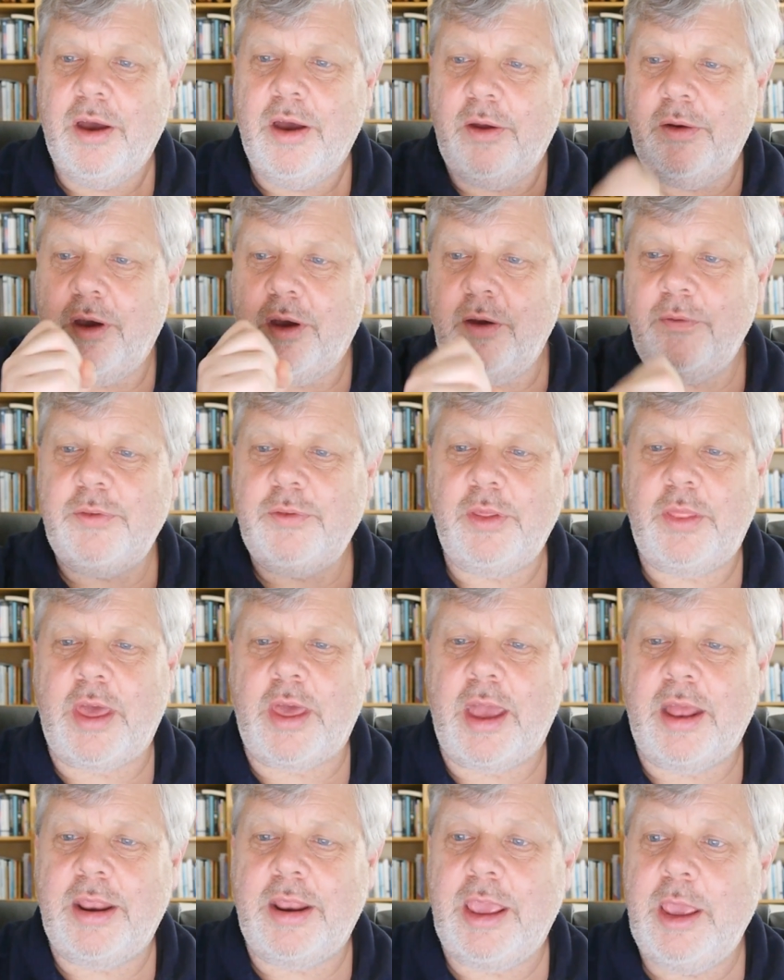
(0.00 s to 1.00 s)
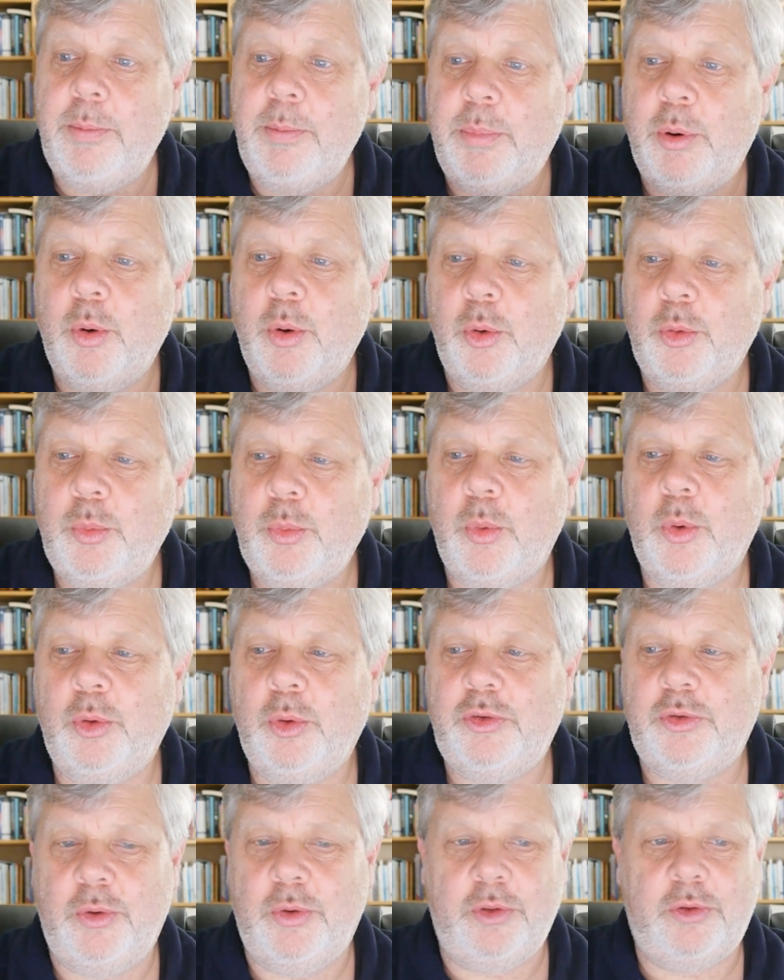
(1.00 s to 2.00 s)
And after that, he poured
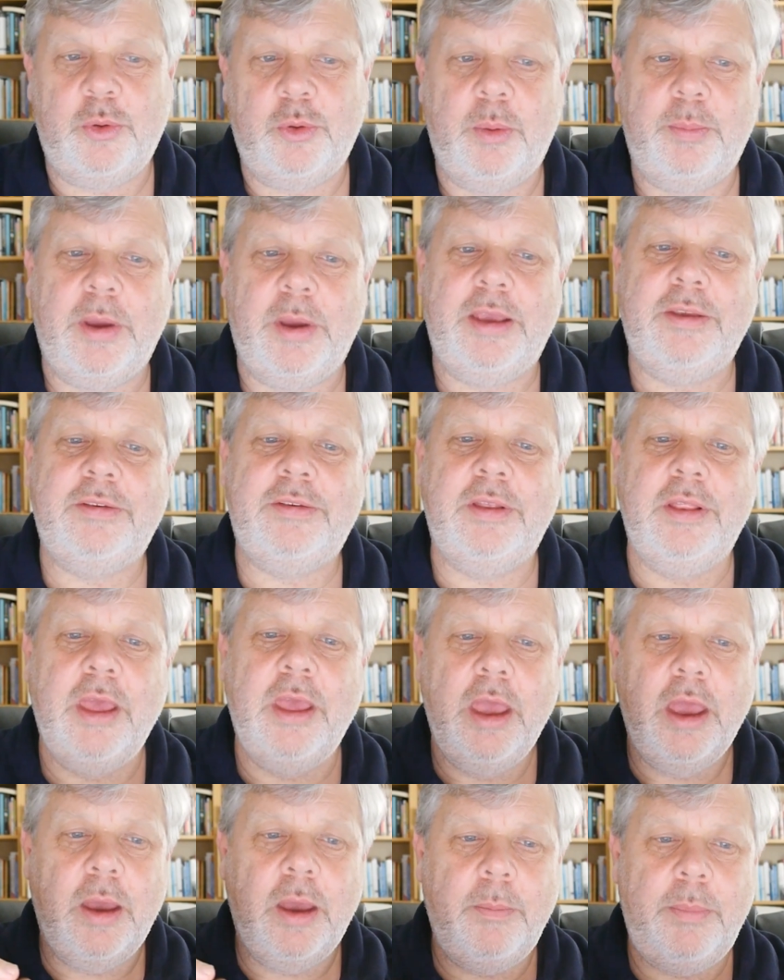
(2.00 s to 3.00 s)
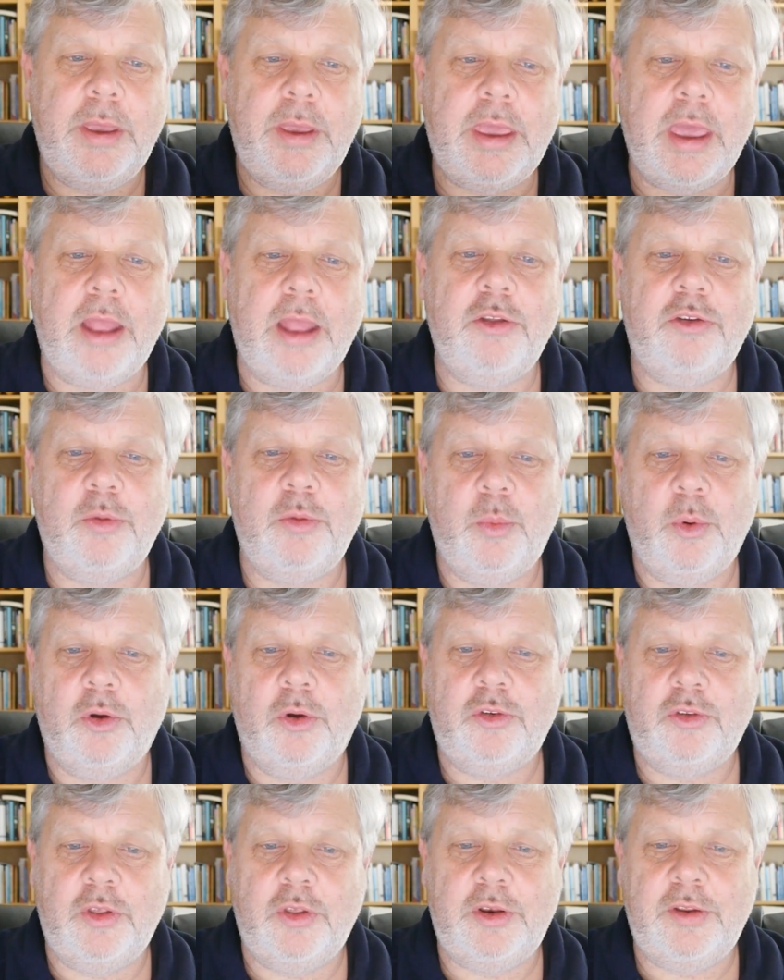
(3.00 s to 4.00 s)
water into a basin and began to
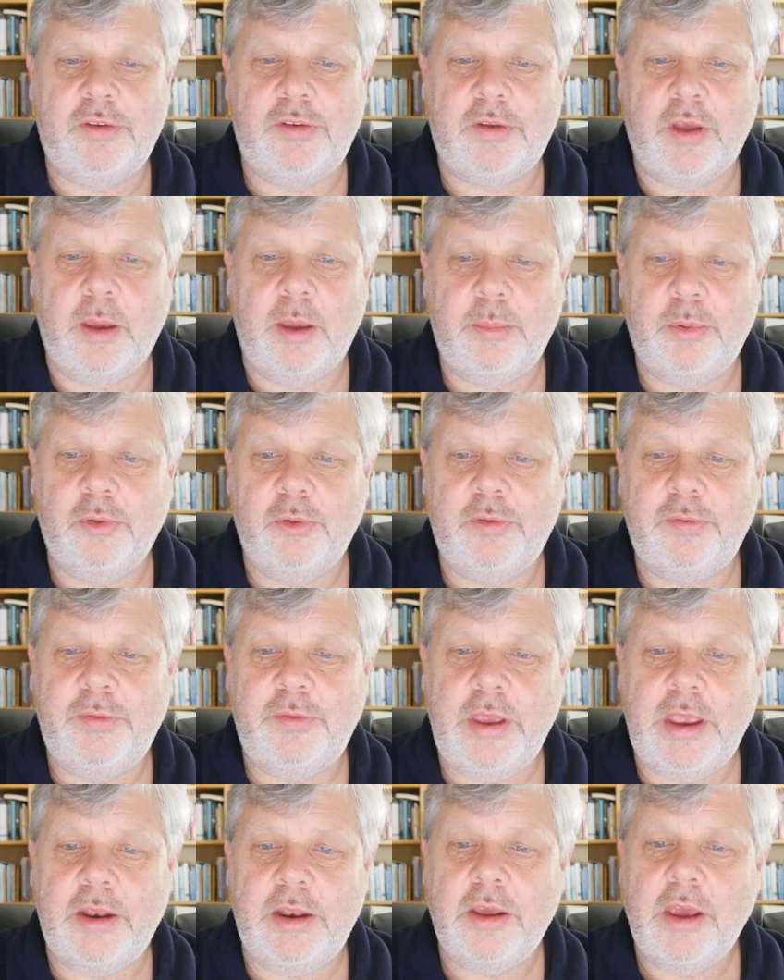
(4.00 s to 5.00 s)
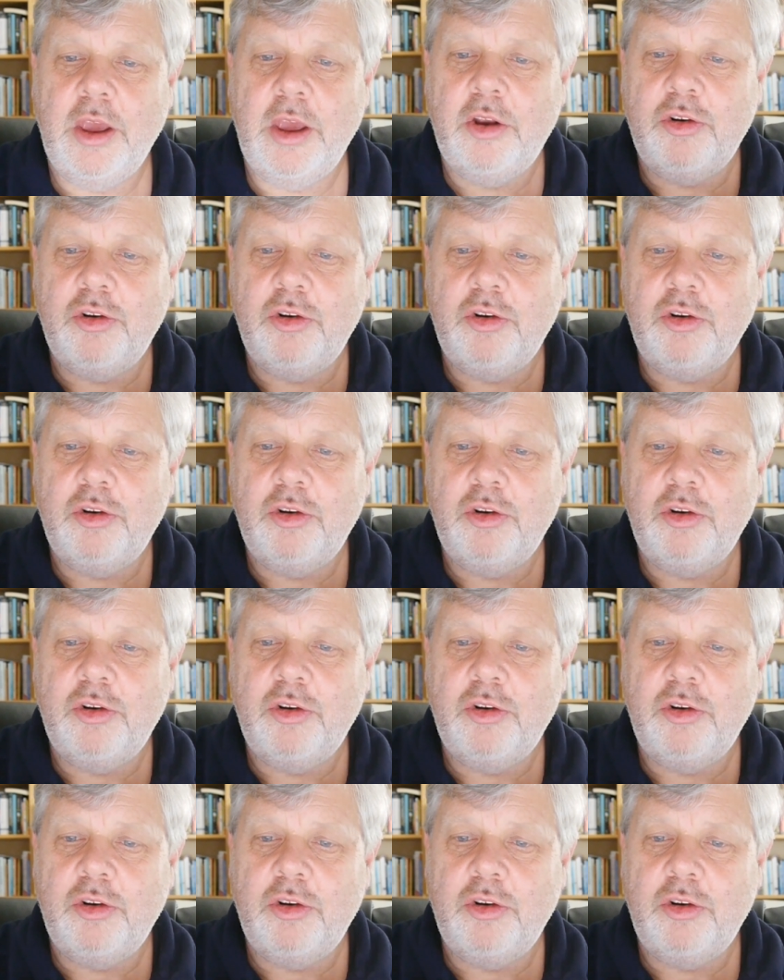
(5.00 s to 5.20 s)
wash the disciples' feet,